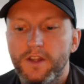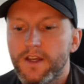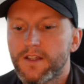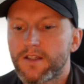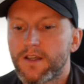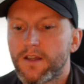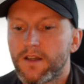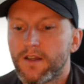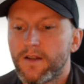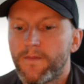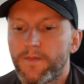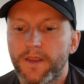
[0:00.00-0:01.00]
this
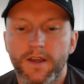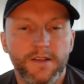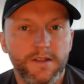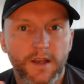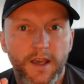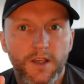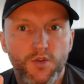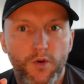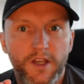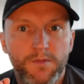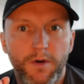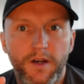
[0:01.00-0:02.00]
is the
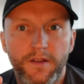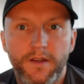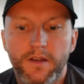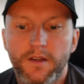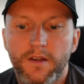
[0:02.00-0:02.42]
SOS button,